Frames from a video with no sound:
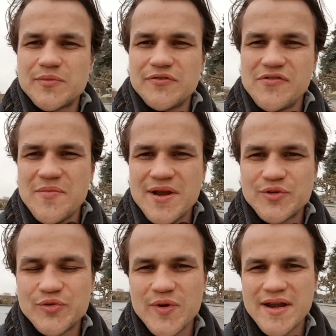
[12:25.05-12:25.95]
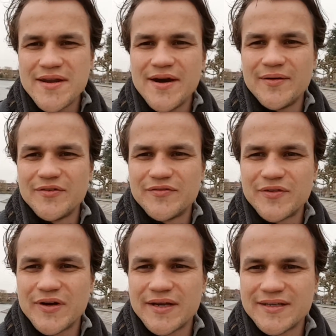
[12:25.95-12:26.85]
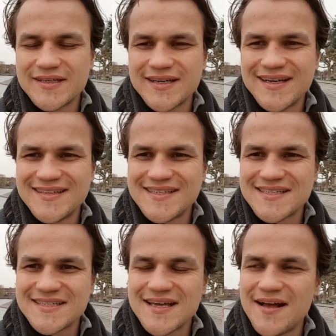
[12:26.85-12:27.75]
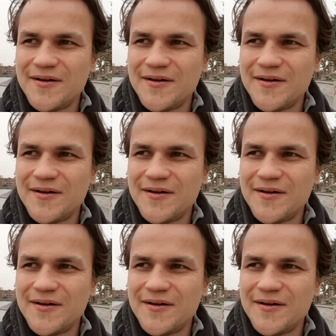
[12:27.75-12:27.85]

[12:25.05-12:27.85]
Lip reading: briefly mention right now before I'm going to cut this,